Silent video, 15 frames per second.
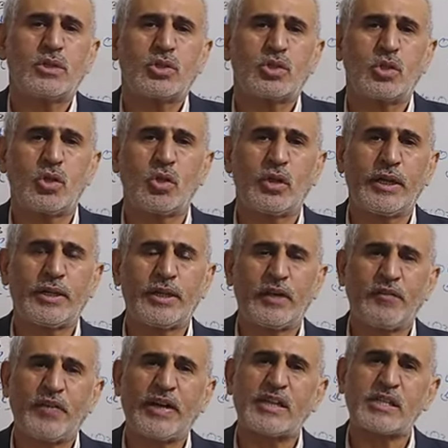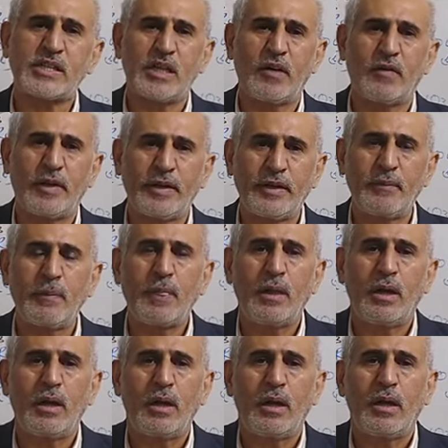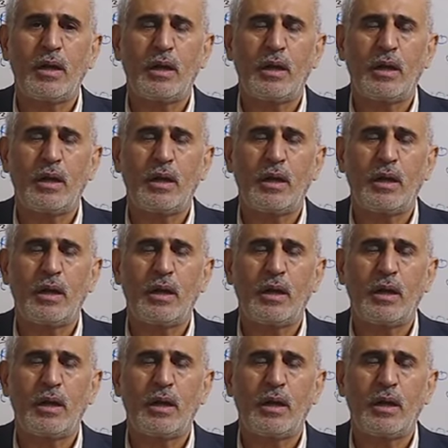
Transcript: so it affects our